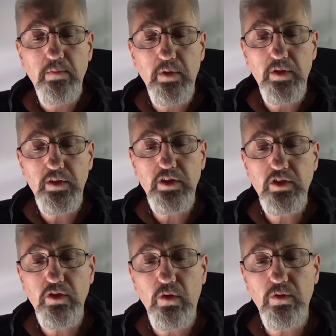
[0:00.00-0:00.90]
But this
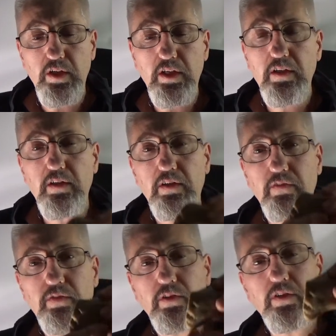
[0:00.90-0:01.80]
stone here, if
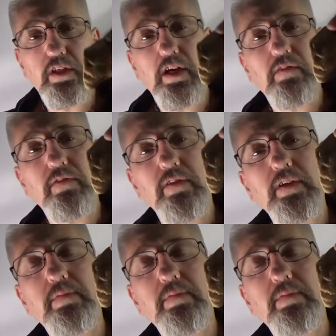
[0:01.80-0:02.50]
you look carefully,